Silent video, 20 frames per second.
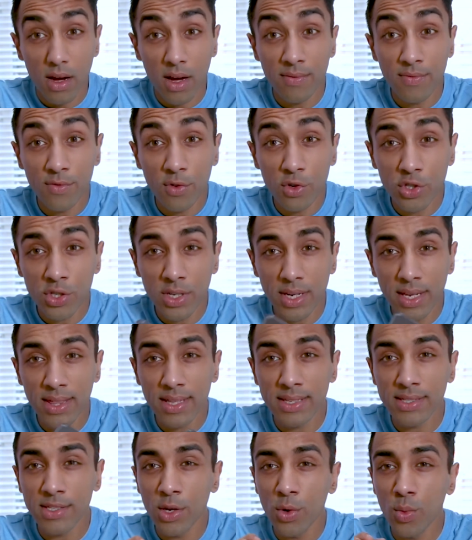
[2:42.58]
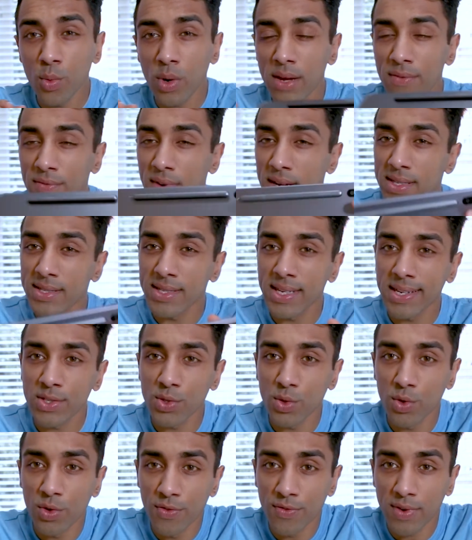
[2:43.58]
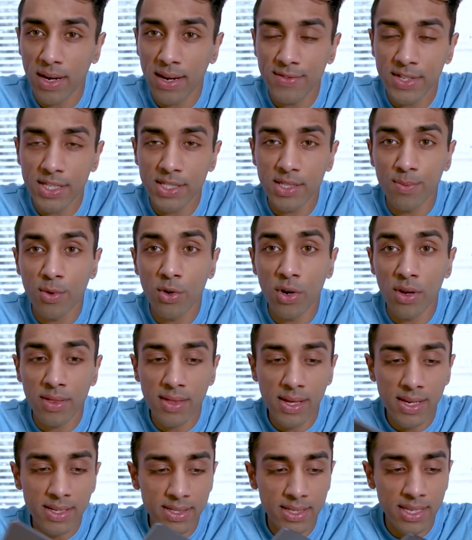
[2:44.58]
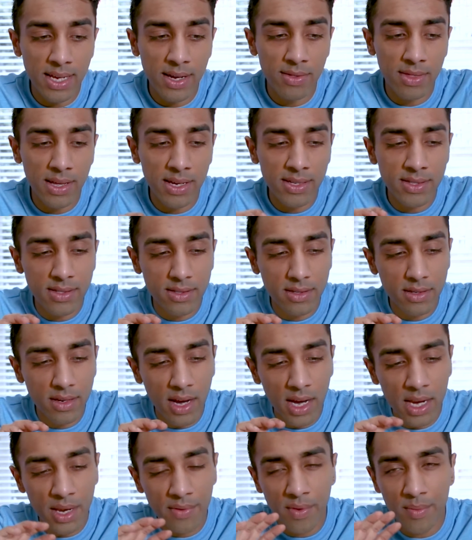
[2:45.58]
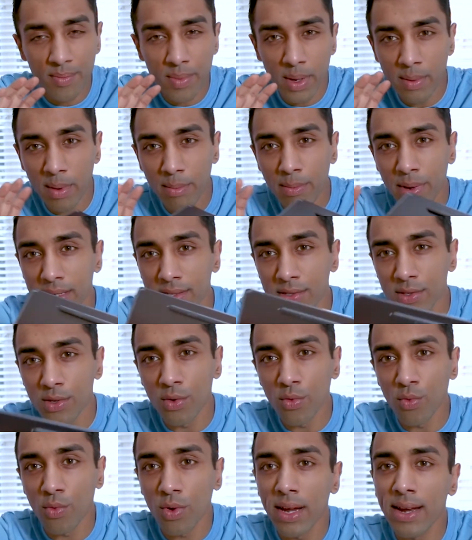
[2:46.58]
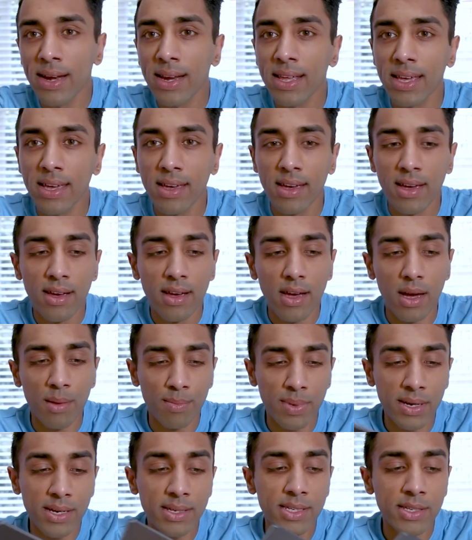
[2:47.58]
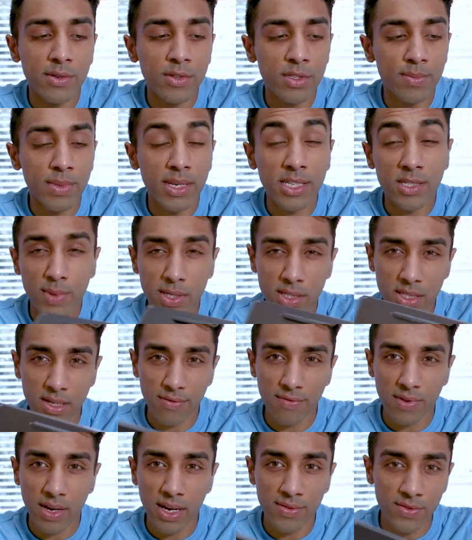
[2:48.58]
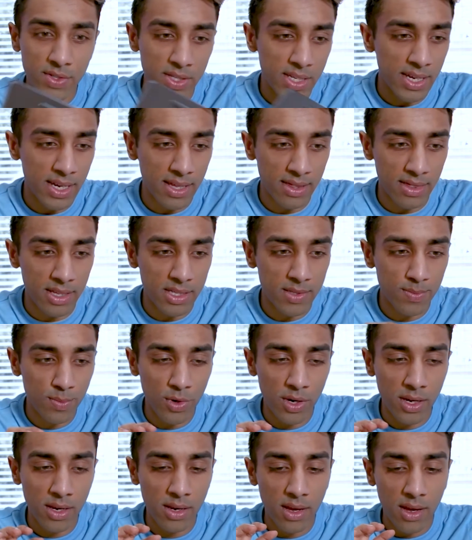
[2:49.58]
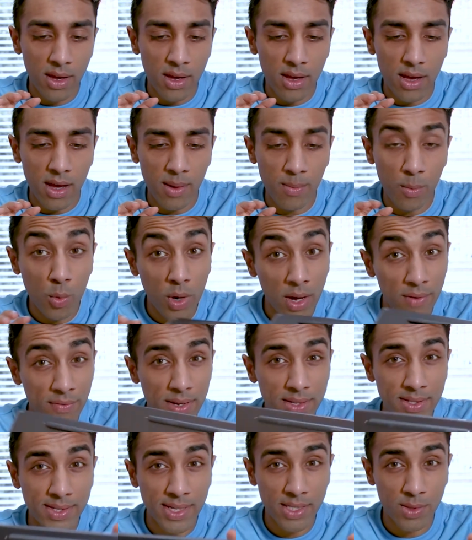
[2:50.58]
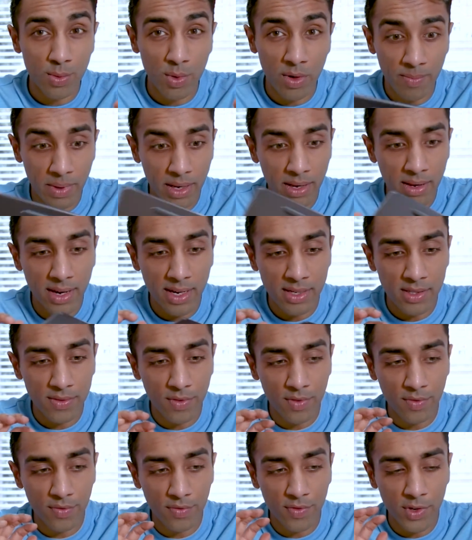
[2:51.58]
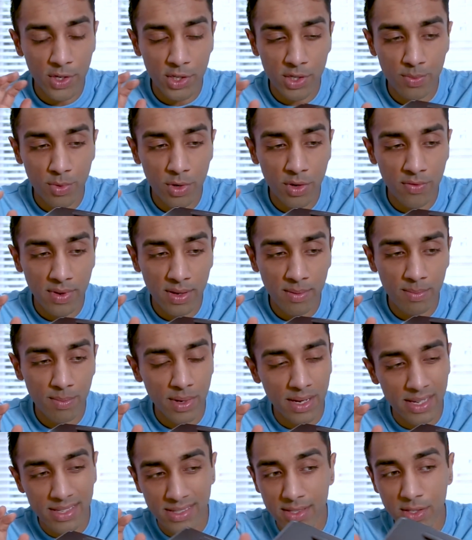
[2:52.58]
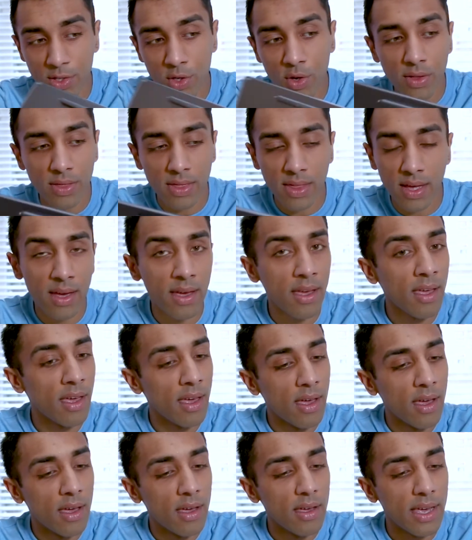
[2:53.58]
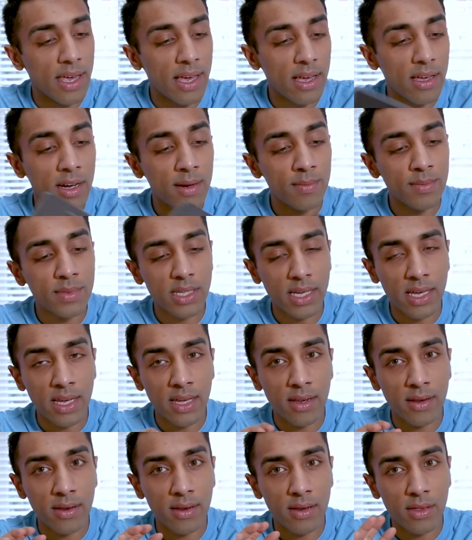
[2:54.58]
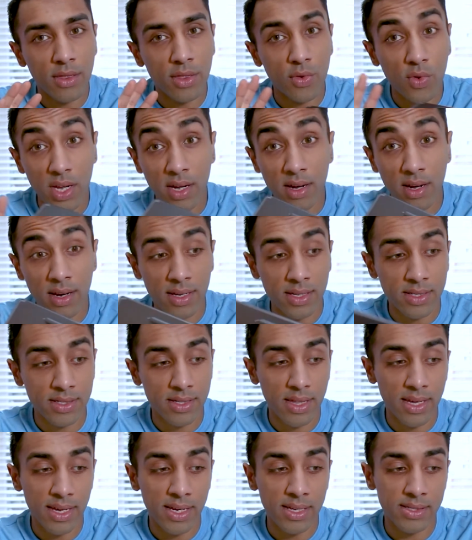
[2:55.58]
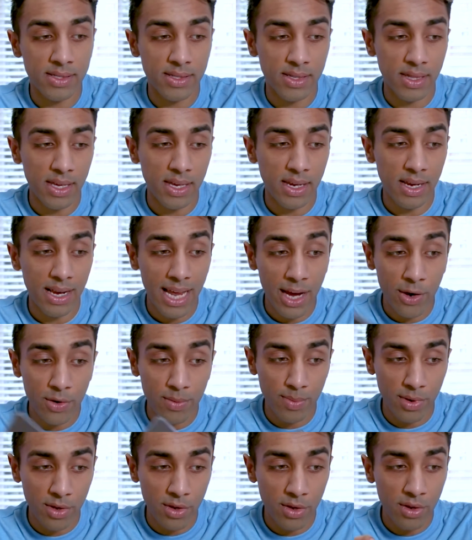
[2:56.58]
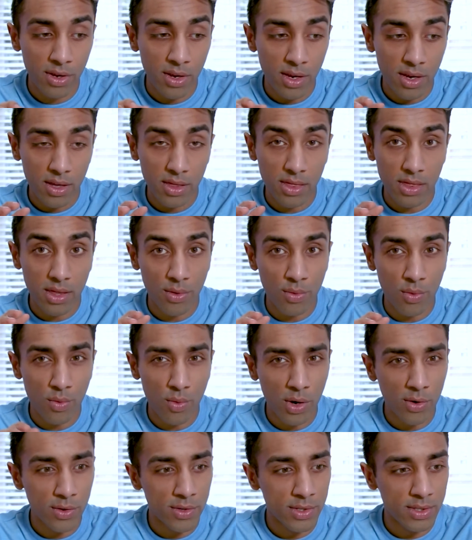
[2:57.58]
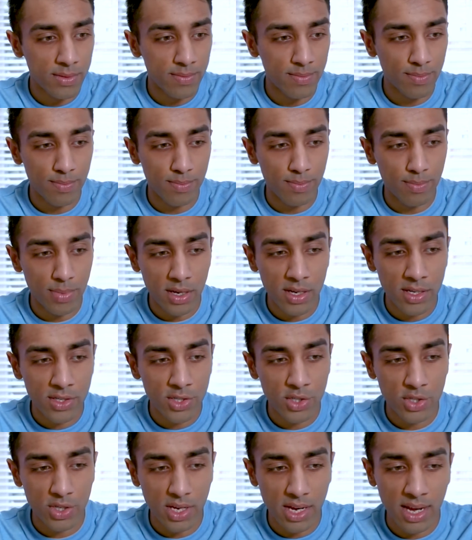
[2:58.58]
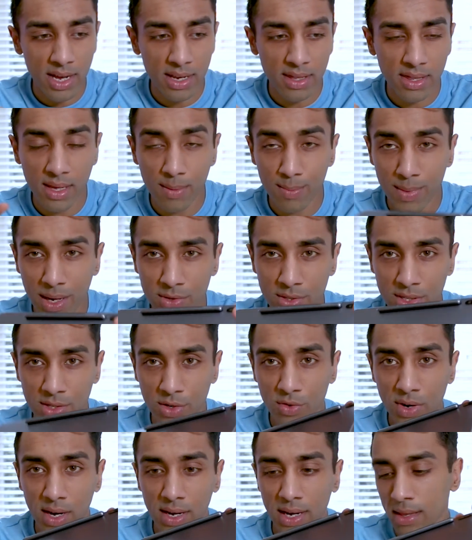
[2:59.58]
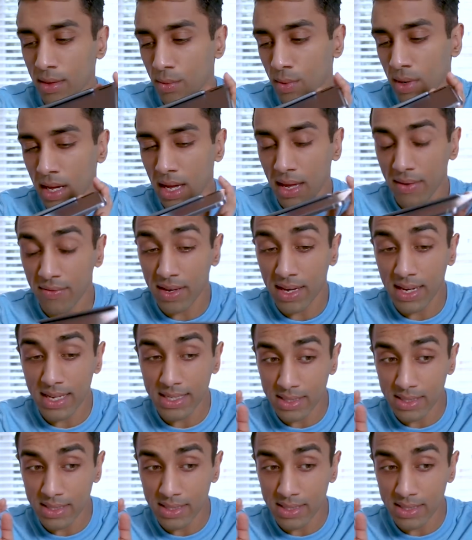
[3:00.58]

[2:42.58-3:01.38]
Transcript: Unfortunately, there's no Wi-Fi 6 or 5G support on this. Now that's kind of a bummer, but it's not really a big deal to me, especially 5G at this point. Wi-Fi 6 would have been nice for future proofing, but it's not there. It comes in 3 colours. There's the Cloud Blue, the Rose Blush, and the Mountain Grey. Now the one I have here